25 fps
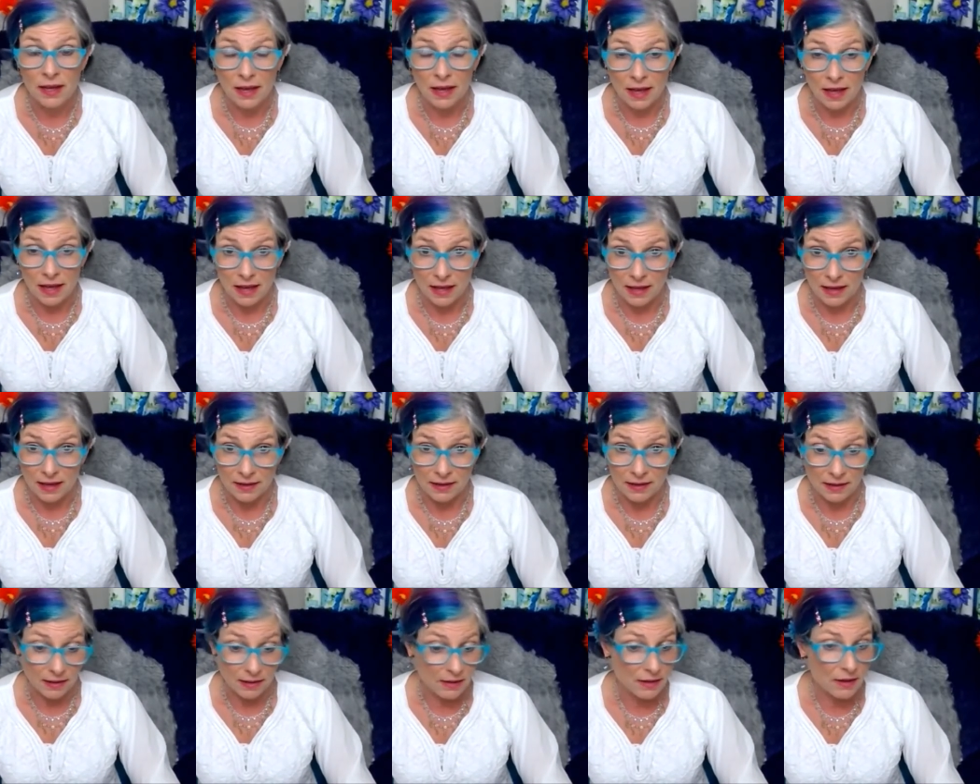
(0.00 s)

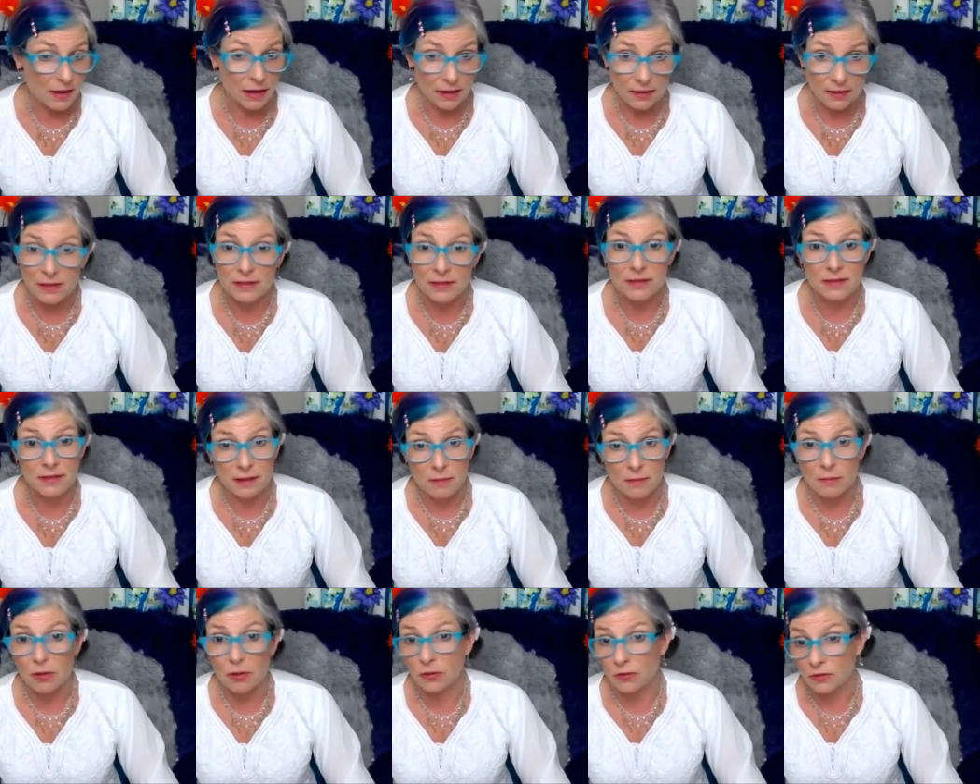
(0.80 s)
and not the
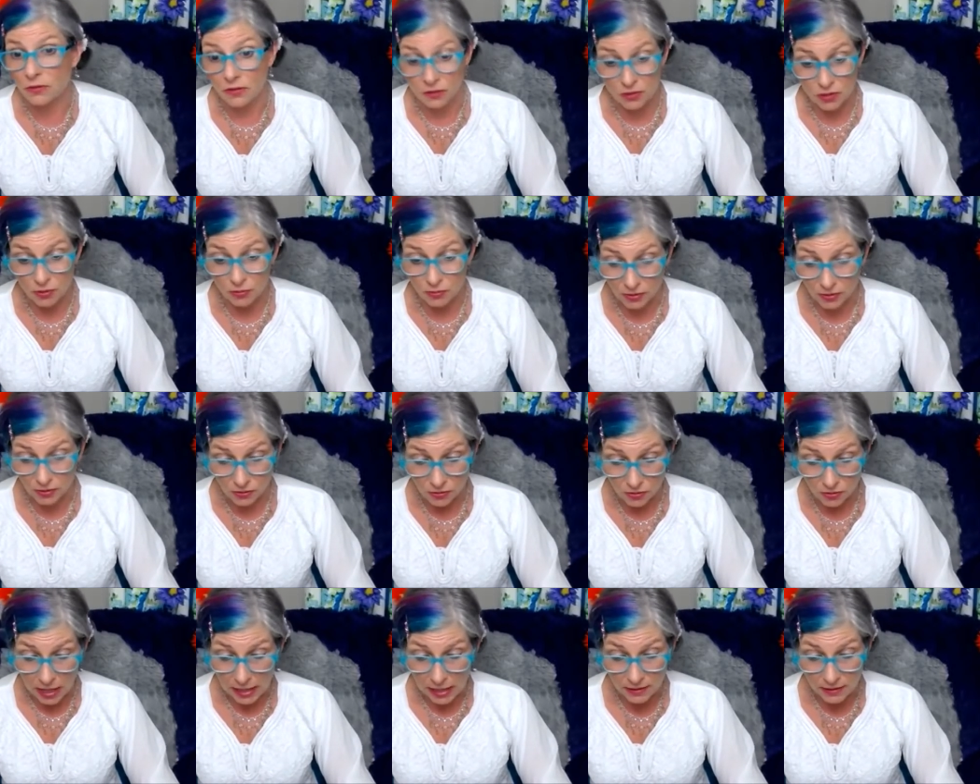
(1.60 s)
same person she was
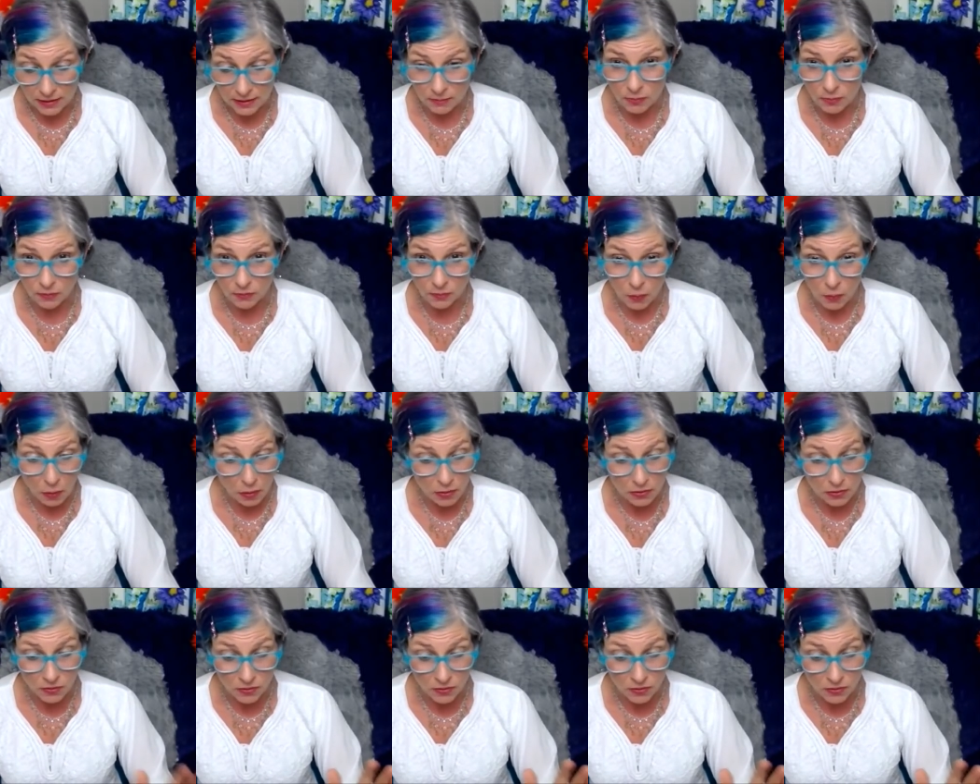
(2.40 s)
attracting before.